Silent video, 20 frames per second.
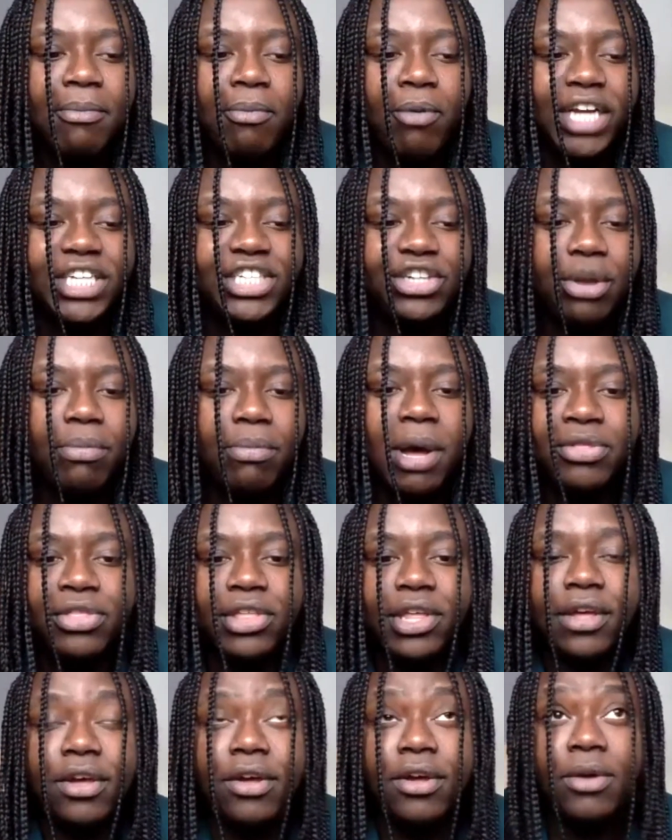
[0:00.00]
pressure about
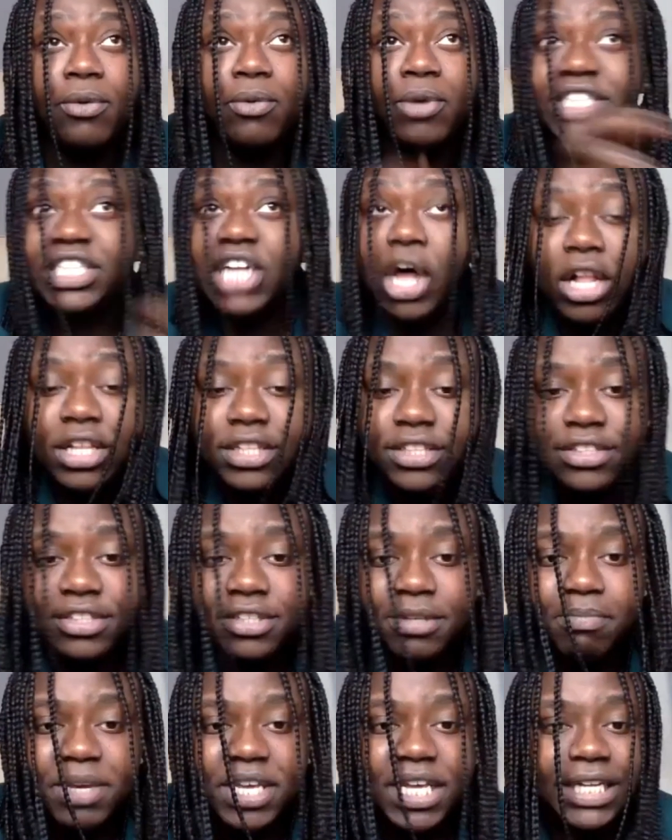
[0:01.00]
the
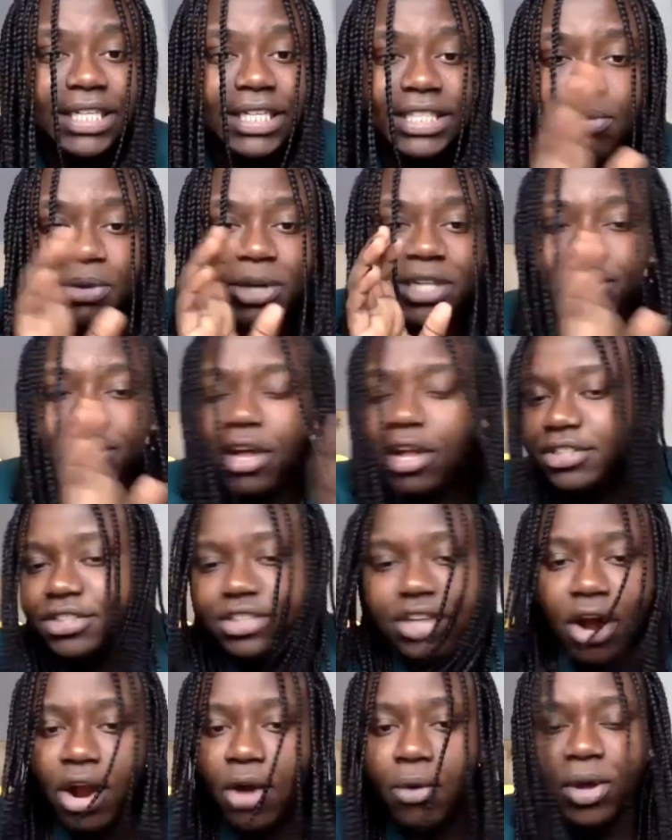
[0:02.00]
results because the
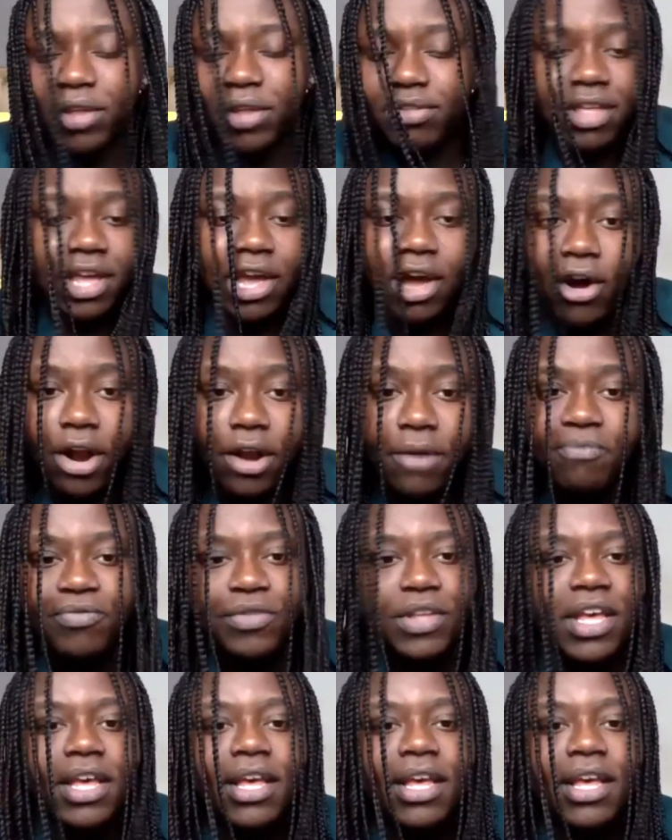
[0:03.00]
results are what they are.